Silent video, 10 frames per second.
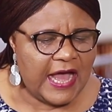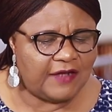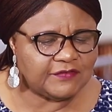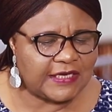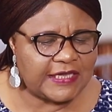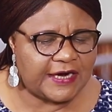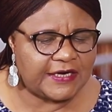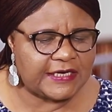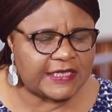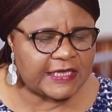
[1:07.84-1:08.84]
After
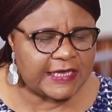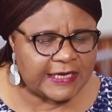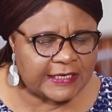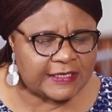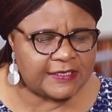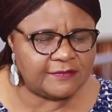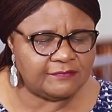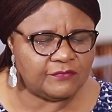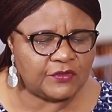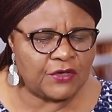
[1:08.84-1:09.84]
hearing the king,
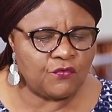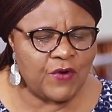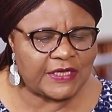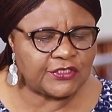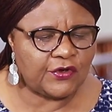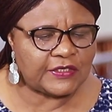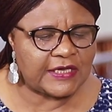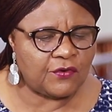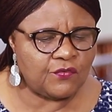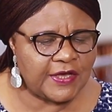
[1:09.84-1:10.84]
they went on
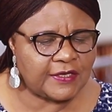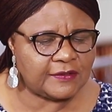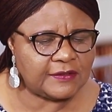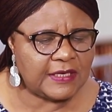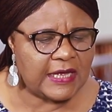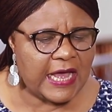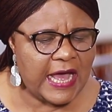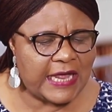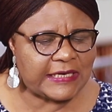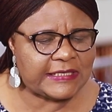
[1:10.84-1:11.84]
their way.
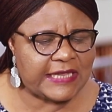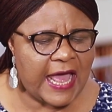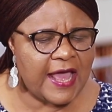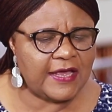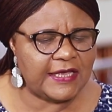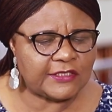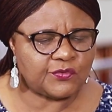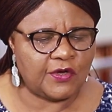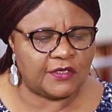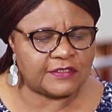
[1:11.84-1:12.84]
And there
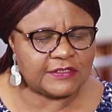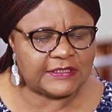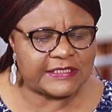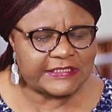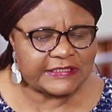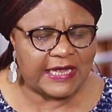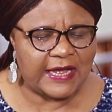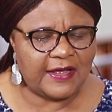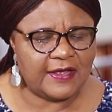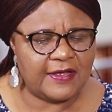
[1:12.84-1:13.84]
it was, the
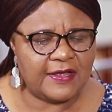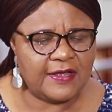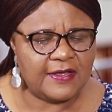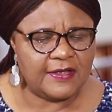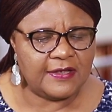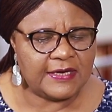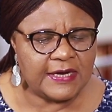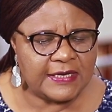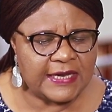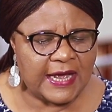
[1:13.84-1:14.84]
star
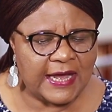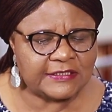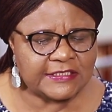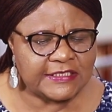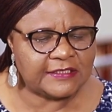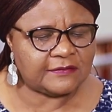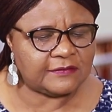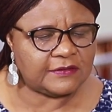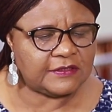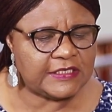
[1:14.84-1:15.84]
they had seen
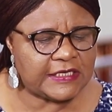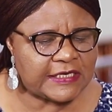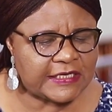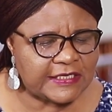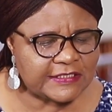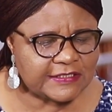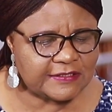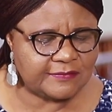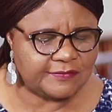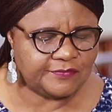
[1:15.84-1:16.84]
in the
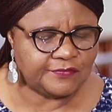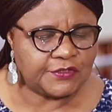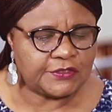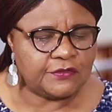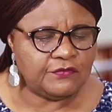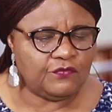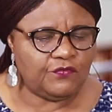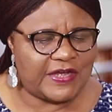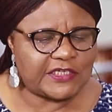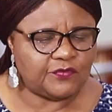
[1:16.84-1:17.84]
east."
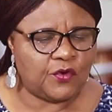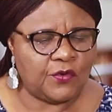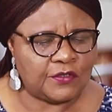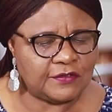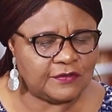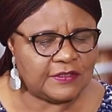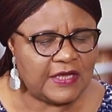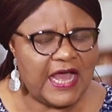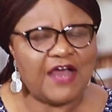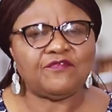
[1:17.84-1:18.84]
Fast forward.
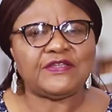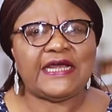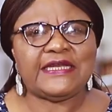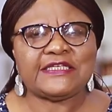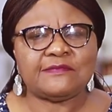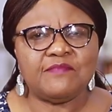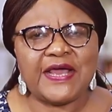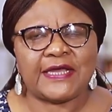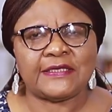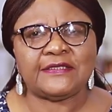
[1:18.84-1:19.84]
After these
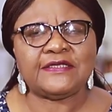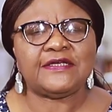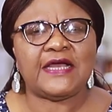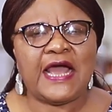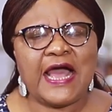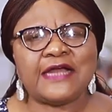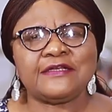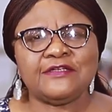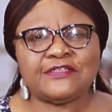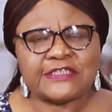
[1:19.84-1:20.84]
men had
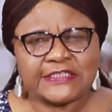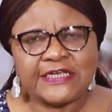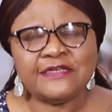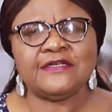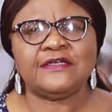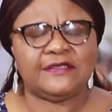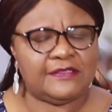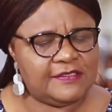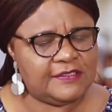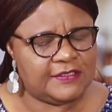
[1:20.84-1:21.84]
seen
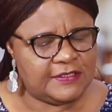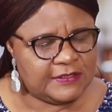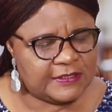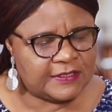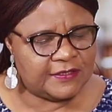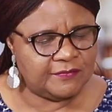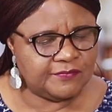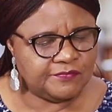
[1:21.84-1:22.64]
the